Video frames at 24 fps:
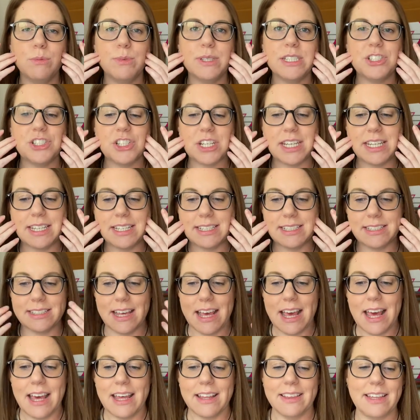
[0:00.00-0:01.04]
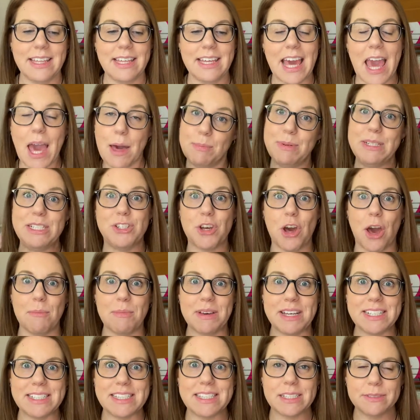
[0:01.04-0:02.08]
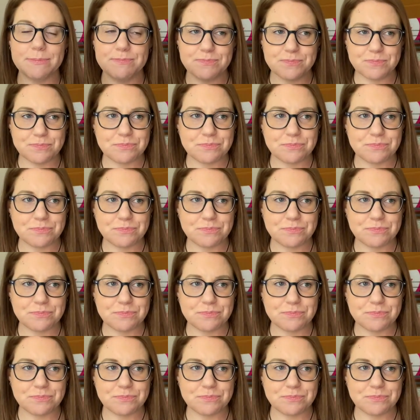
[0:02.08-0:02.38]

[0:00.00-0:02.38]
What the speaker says: which is the epidermis.